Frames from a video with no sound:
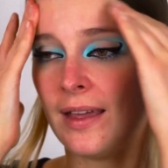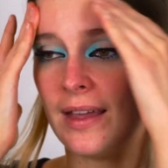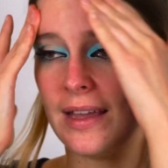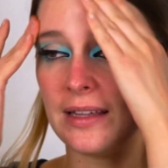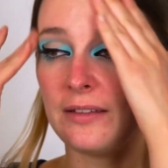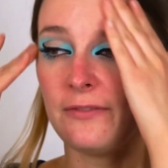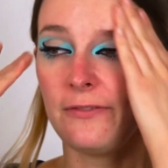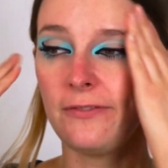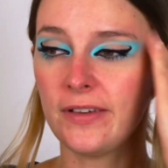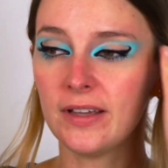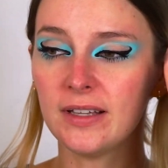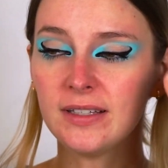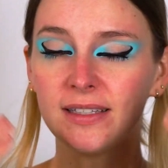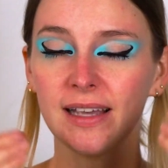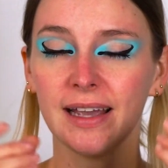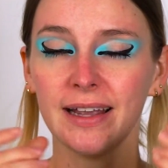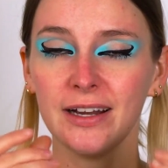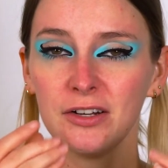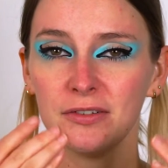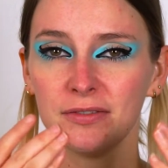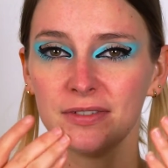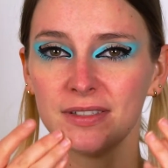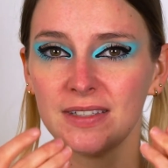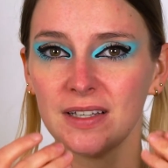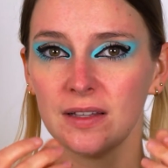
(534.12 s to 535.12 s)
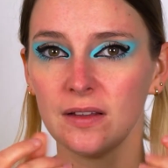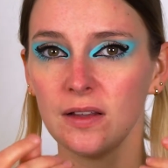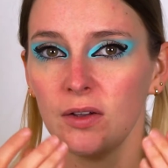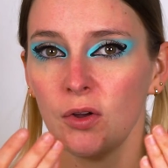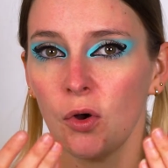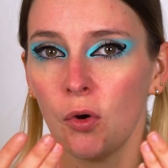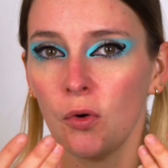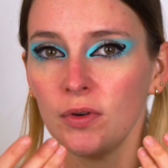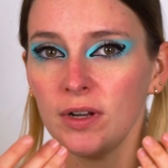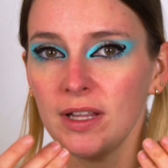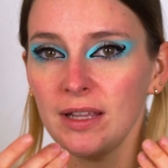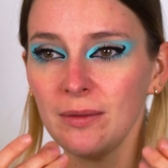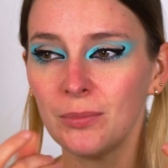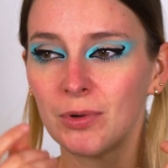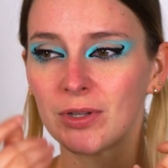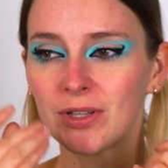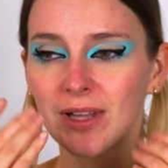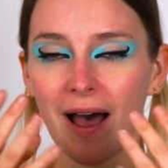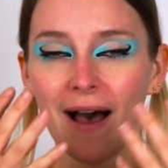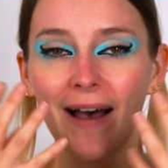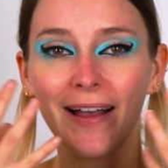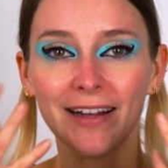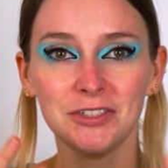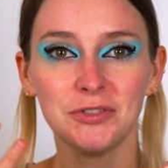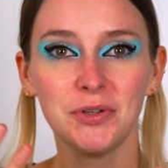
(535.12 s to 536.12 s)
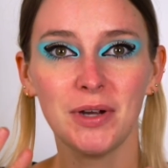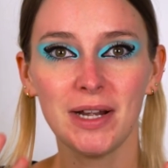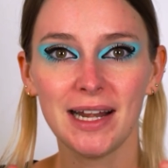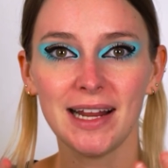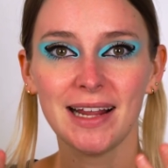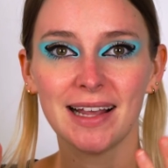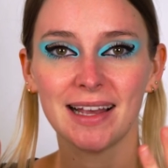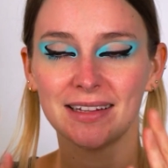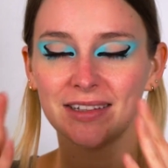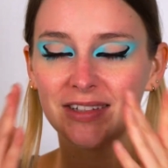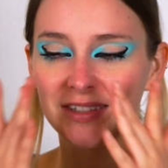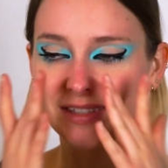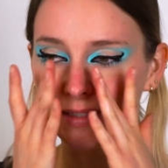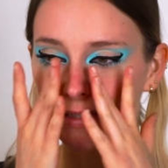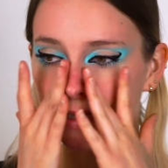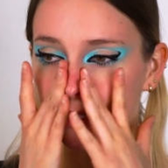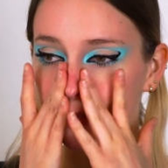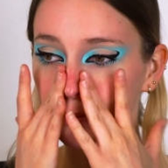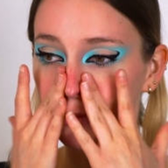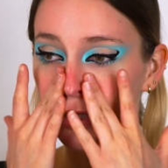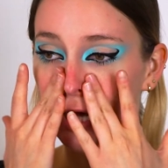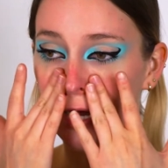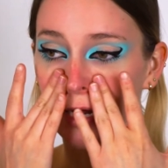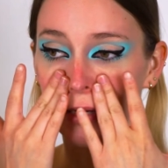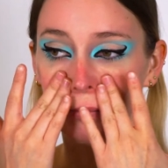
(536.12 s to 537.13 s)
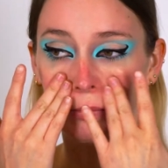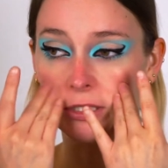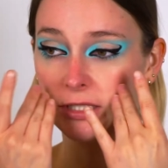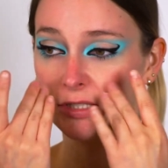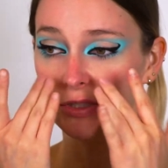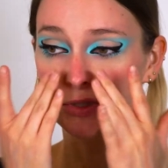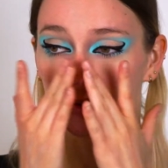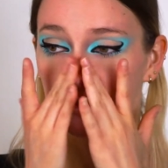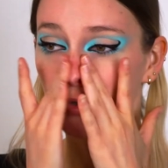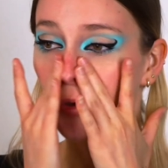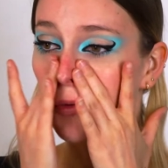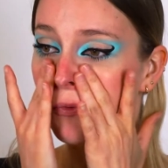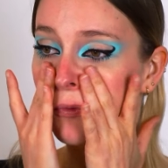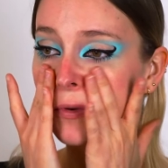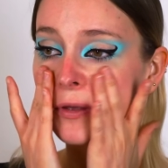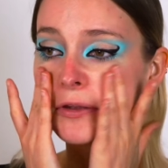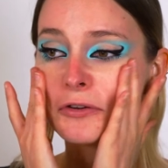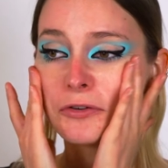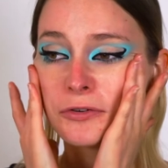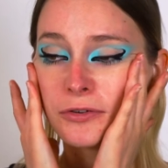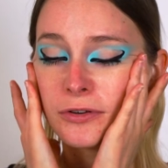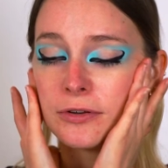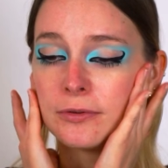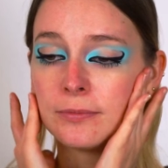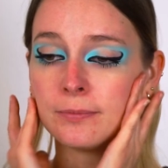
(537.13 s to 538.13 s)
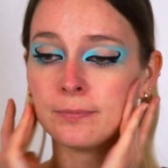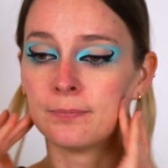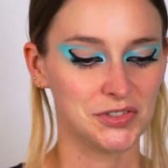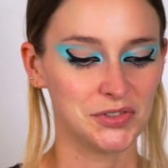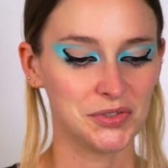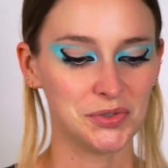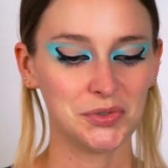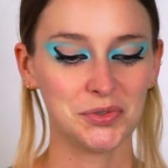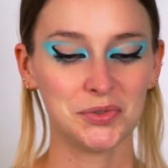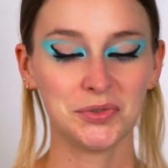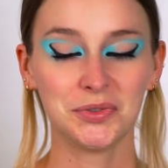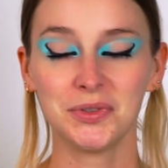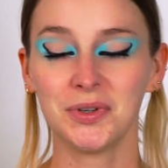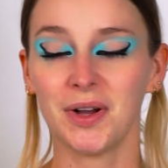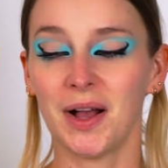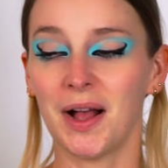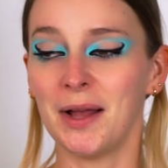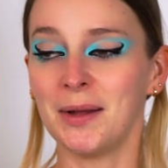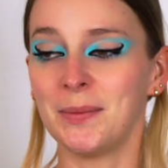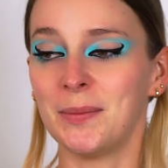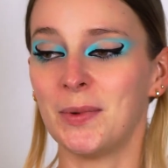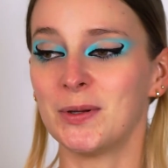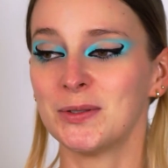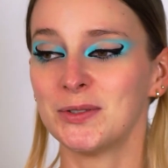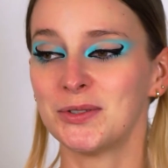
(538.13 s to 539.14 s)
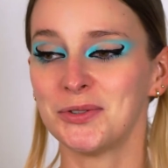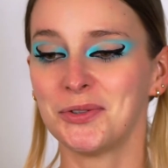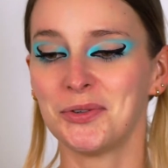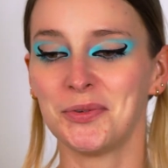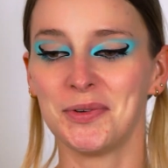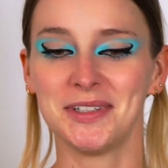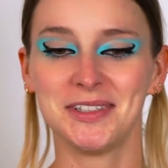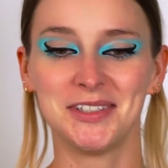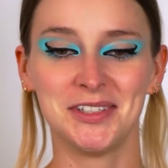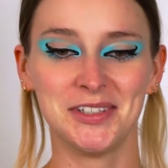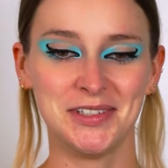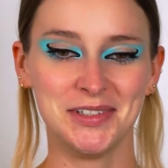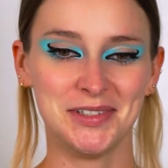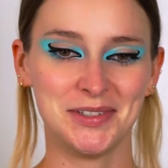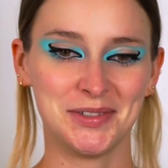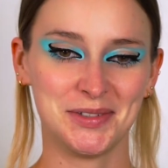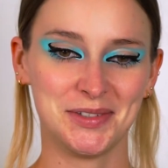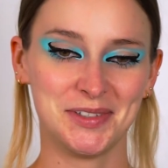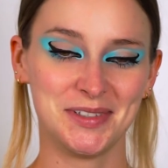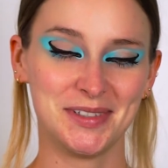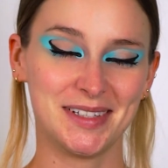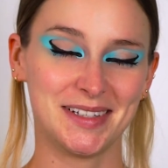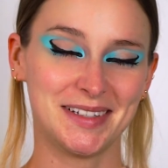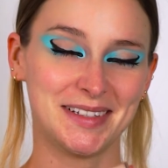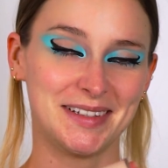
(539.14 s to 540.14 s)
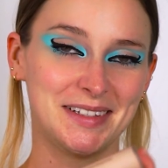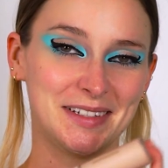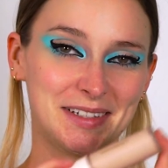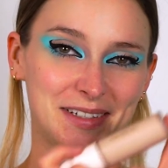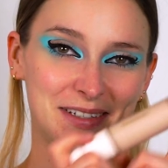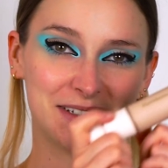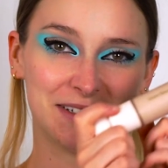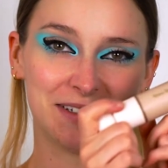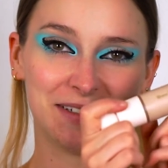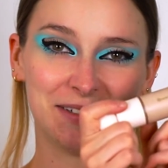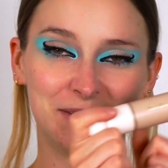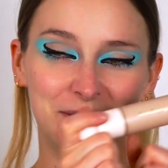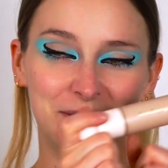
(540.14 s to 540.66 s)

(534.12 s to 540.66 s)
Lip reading: It feels kind of silicone-y but hydrating at the same time. It's so weird. So I'm also going to use the